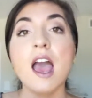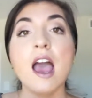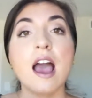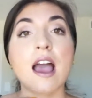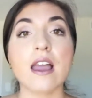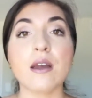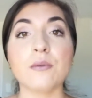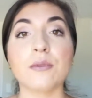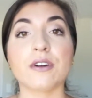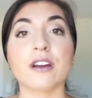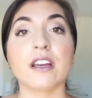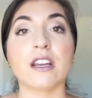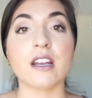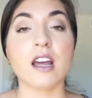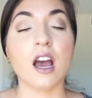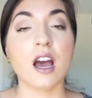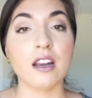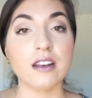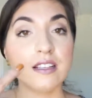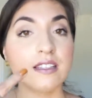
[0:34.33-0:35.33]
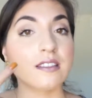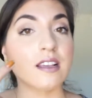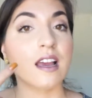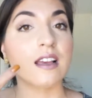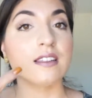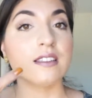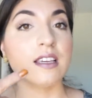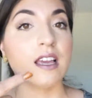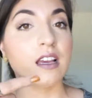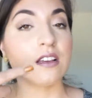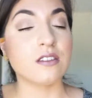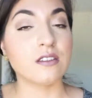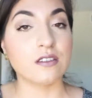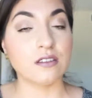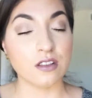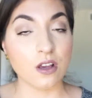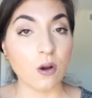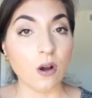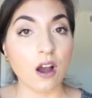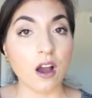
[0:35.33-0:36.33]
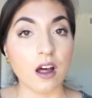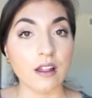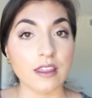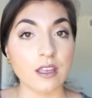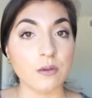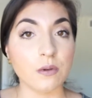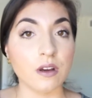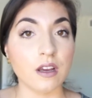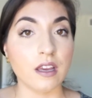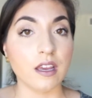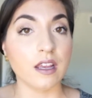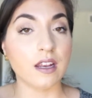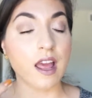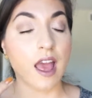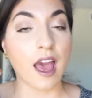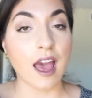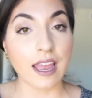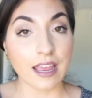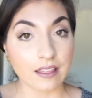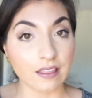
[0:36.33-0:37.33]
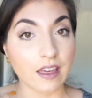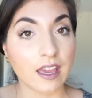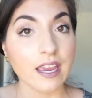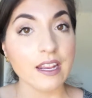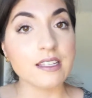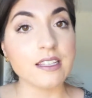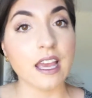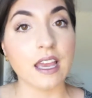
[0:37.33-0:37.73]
I'm wearing Anastasia So Hollywood highlight.